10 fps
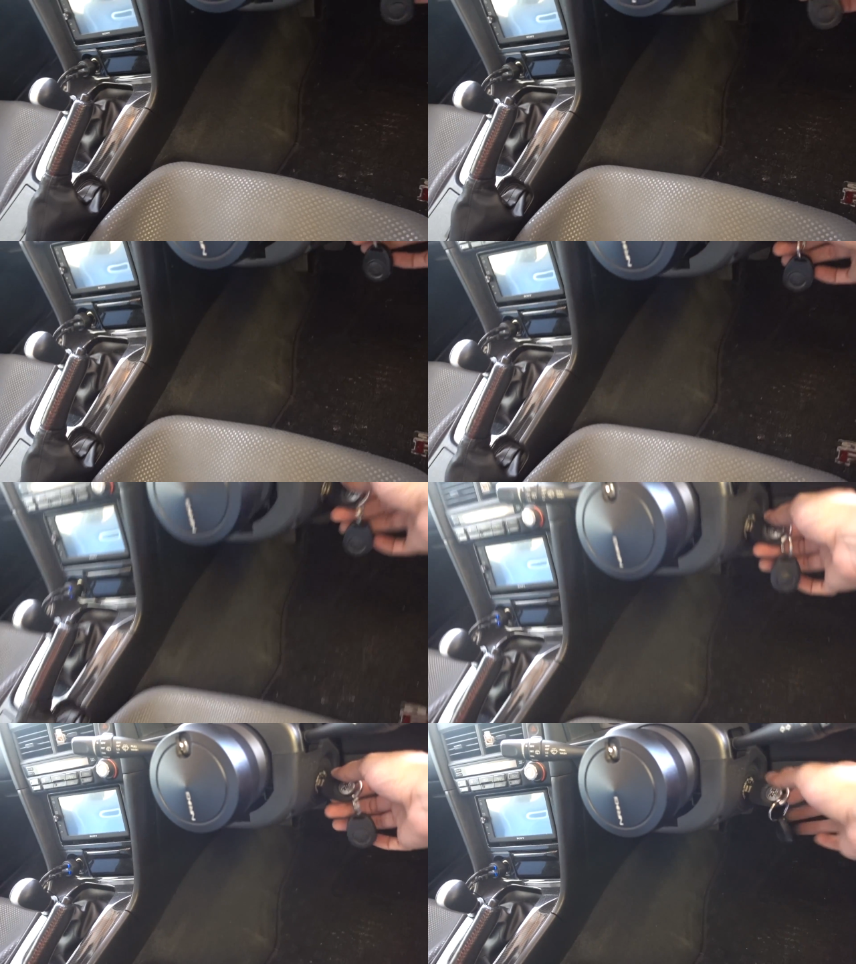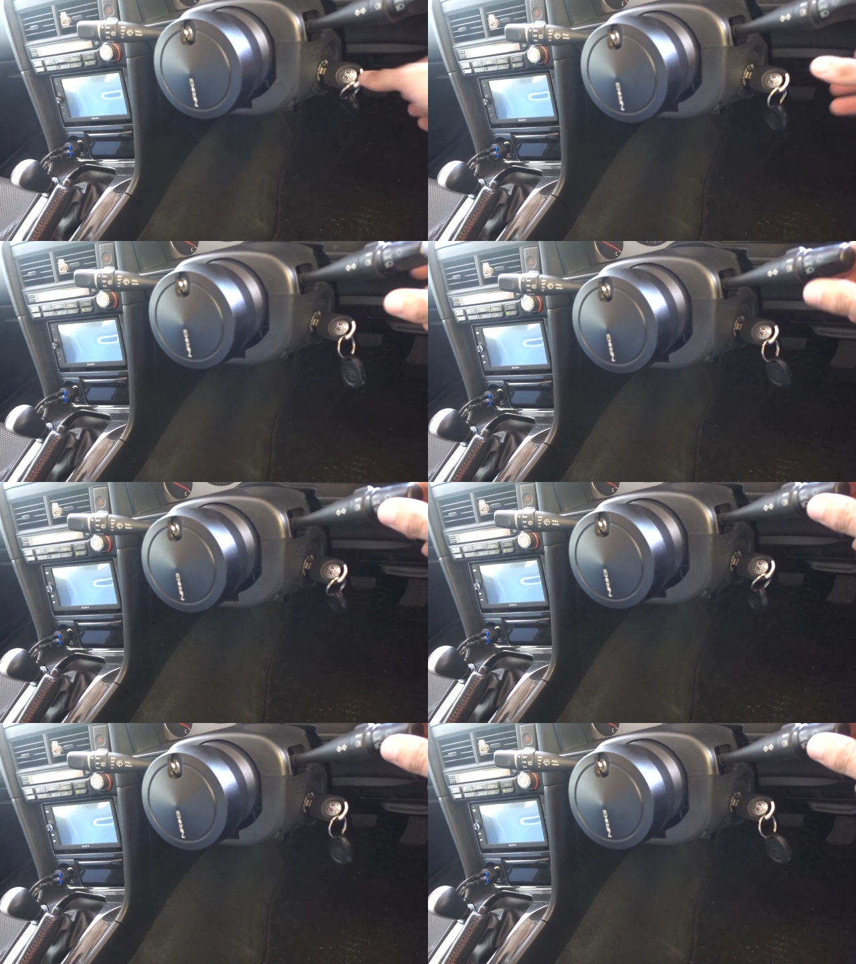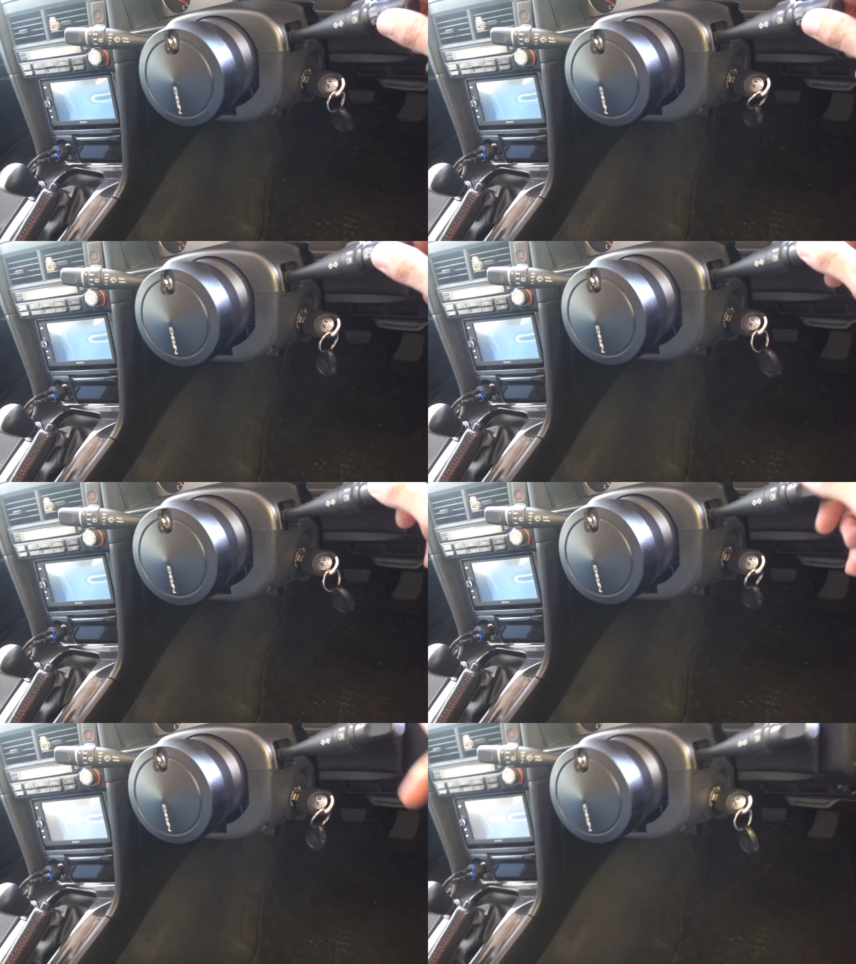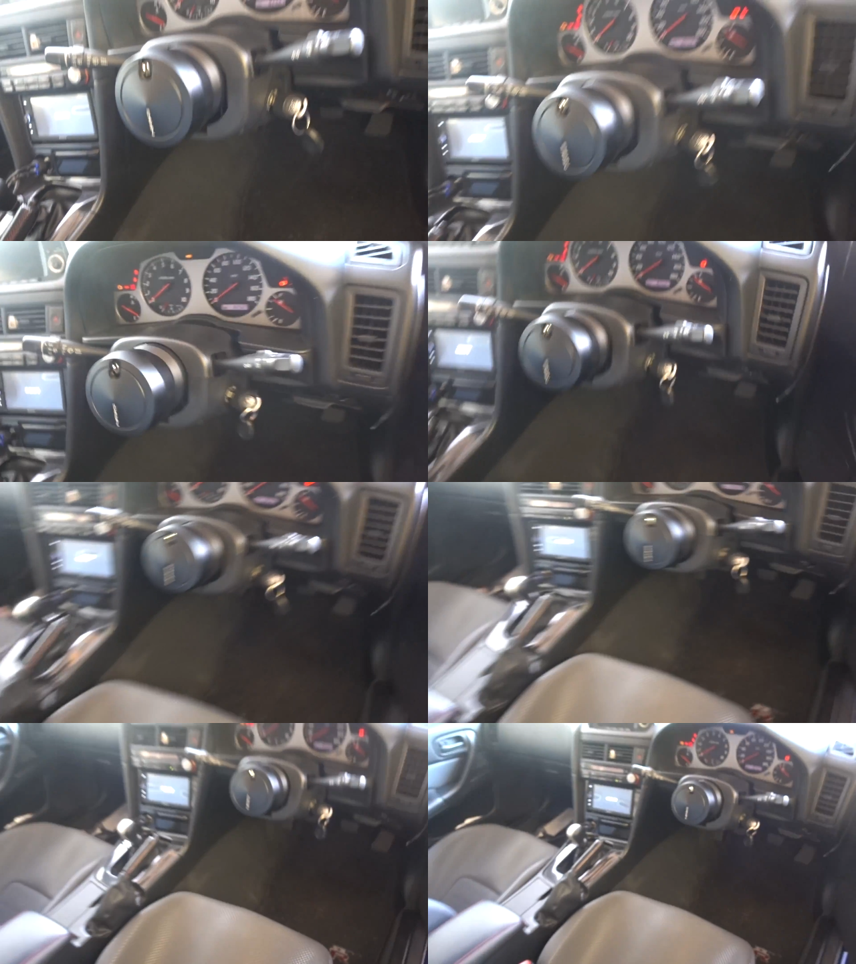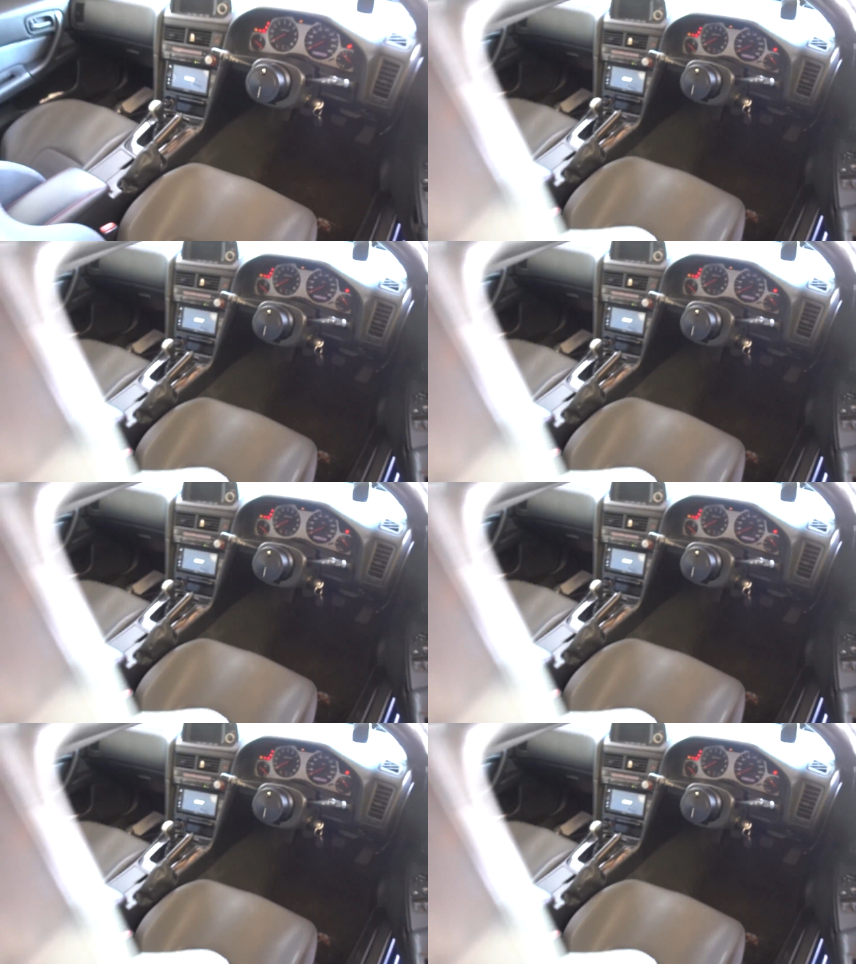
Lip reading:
Nobody's mouth can be seen.